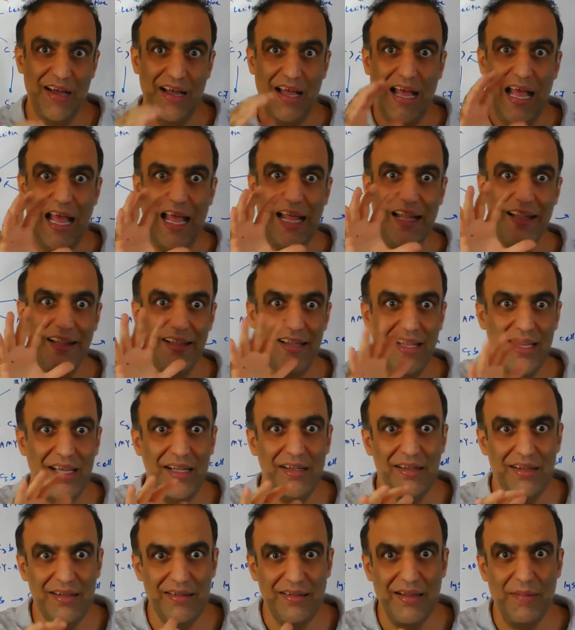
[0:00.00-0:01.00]
and
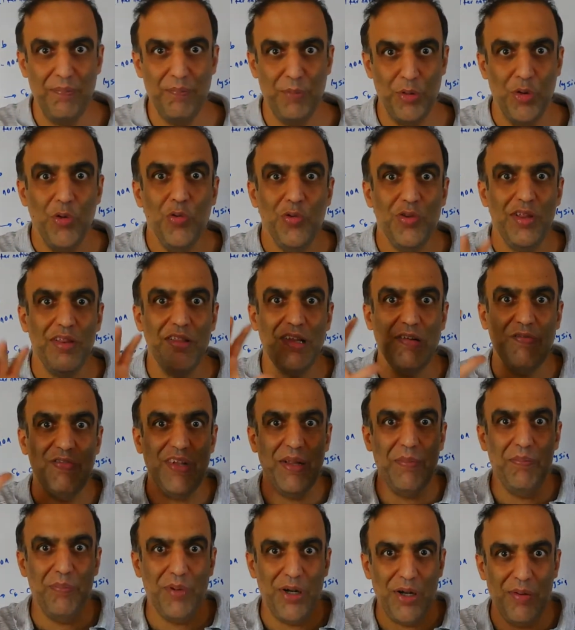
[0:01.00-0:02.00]
in the process of the
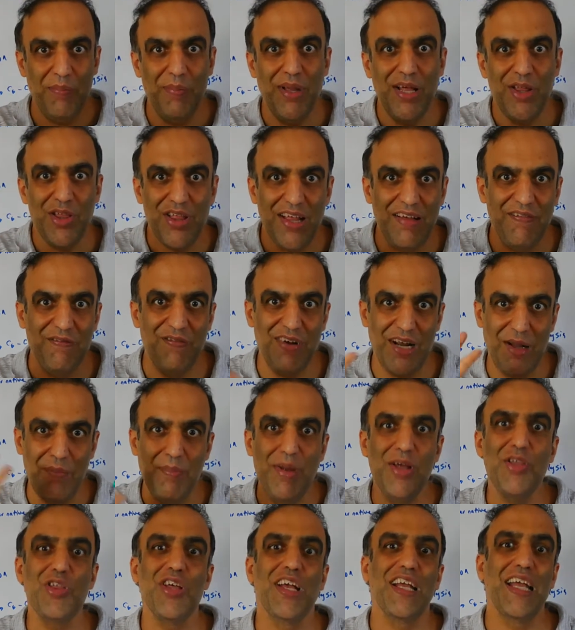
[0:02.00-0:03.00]

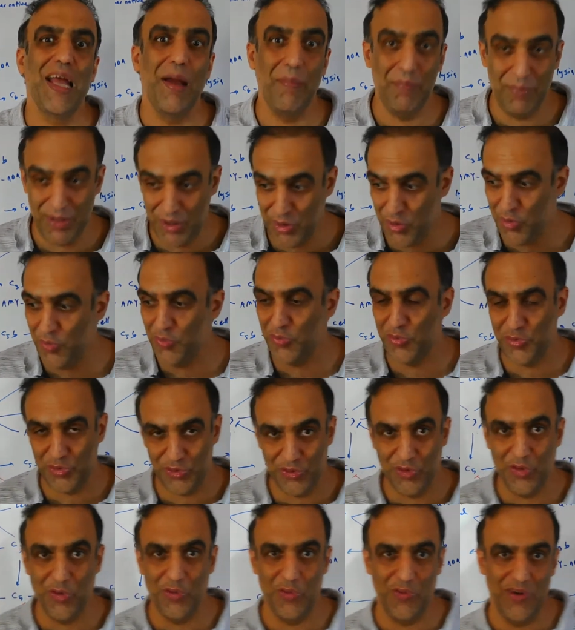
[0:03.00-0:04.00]
inflammation can be
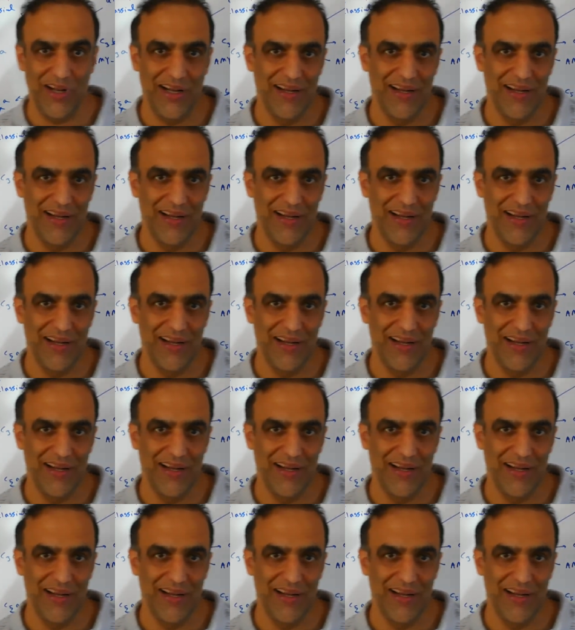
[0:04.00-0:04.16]
controlled.